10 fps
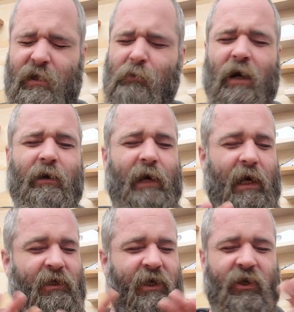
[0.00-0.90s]
I'm not going to
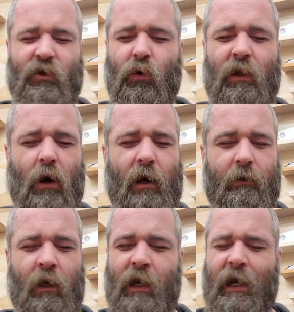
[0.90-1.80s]
ask you to do a
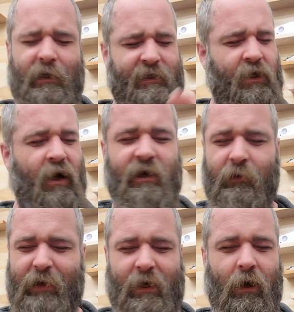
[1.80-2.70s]
lot, and it's not going
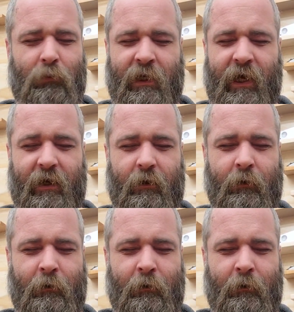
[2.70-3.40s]
to be complicated.